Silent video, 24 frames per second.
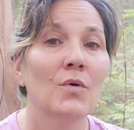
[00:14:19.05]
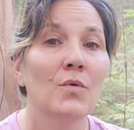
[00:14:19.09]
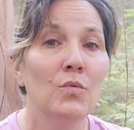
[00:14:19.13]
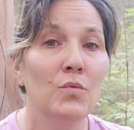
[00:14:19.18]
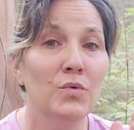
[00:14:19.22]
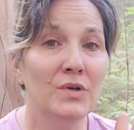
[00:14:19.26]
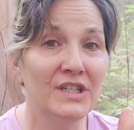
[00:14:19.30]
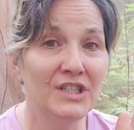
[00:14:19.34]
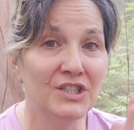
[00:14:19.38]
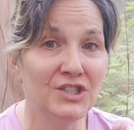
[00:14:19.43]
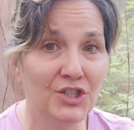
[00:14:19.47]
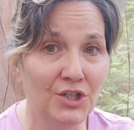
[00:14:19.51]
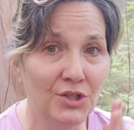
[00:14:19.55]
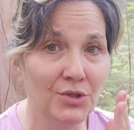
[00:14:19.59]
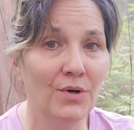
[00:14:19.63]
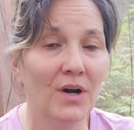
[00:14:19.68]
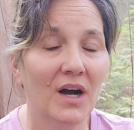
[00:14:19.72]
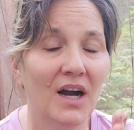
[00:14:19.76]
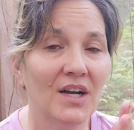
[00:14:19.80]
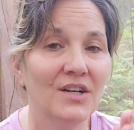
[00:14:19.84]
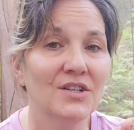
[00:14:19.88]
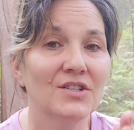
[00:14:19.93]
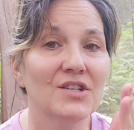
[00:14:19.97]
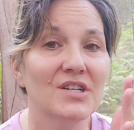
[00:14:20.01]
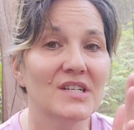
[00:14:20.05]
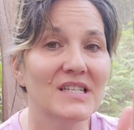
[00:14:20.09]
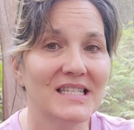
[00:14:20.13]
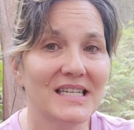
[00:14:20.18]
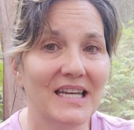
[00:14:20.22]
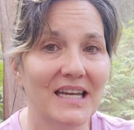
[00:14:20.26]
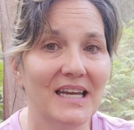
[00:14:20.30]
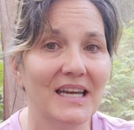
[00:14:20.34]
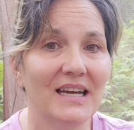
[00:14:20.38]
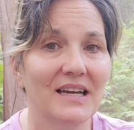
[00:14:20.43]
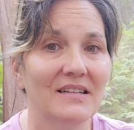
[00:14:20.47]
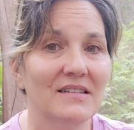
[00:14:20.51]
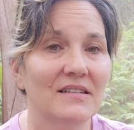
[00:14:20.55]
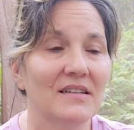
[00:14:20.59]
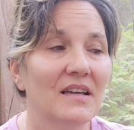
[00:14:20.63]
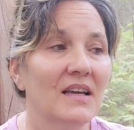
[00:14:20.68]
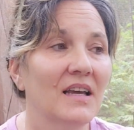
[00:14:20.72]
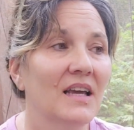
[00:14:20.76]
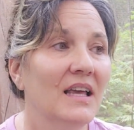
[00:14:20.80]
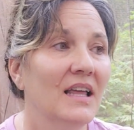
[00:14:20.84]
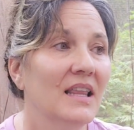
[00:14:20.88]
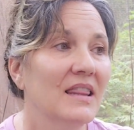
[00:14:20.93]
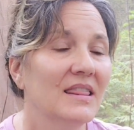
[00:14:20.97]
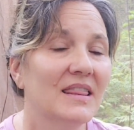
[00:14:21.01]
We do understand
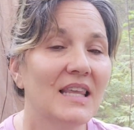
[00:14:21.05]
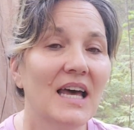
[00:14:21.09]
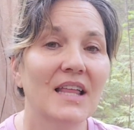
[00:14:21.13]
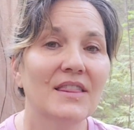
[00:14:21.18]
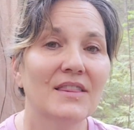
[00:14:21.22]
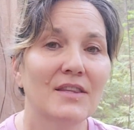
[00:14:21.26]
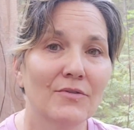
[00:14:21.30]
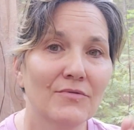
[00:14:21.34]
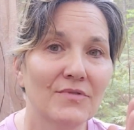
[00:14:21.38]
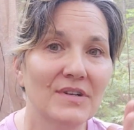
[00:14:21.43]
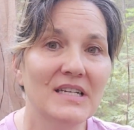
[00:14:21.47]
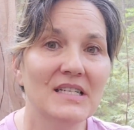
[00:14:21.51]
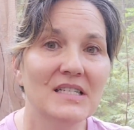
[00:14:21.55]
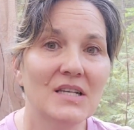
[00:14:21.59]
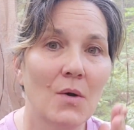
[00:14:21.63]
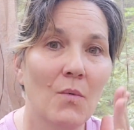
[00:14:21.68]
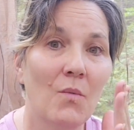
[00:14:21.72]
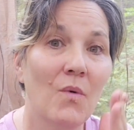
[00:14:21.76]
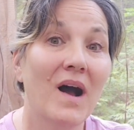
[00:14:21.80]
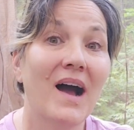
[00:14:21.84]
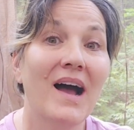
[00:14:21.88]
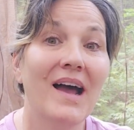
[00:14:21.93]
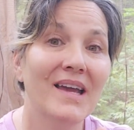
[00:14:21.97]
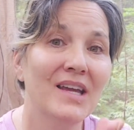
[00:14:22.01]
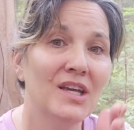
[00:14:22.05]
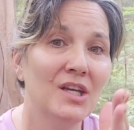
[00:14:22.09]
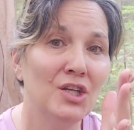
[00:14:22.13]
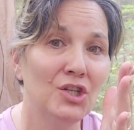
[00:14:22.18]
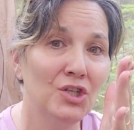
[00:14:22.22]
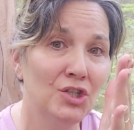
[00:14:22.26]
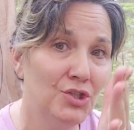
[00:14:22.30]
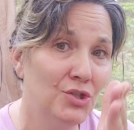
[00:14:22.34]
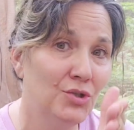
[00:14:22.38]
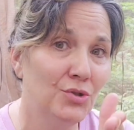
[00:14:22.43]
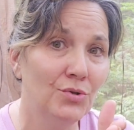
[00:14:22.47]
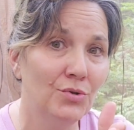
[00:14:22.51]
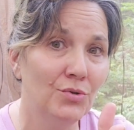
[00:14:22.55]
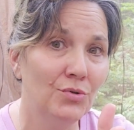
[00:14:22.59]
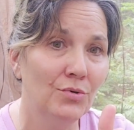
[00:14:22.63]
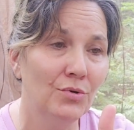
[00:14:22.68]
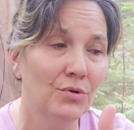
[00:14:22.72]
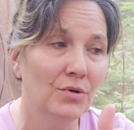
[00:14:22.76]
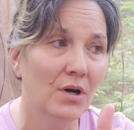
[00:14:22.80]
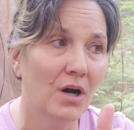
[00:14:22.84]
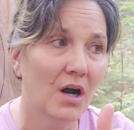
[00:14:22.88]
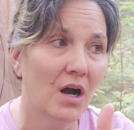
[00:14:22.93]
that the reason why you